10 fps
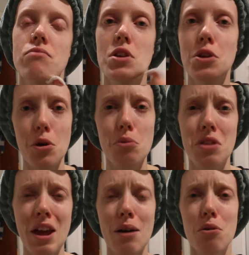you know
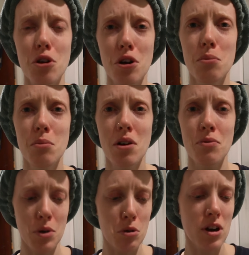the outcome
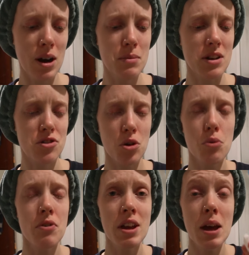of the crime like
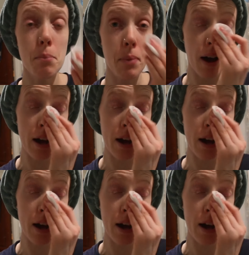solving it but